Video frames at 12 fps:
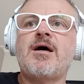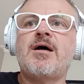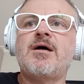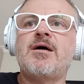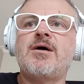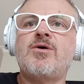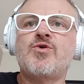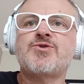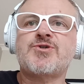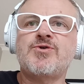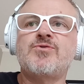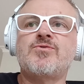Or
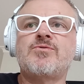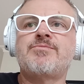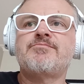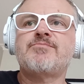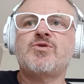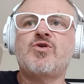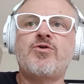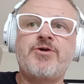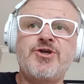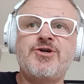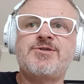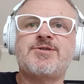school, or a
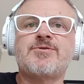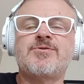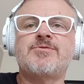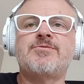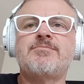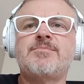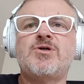new school,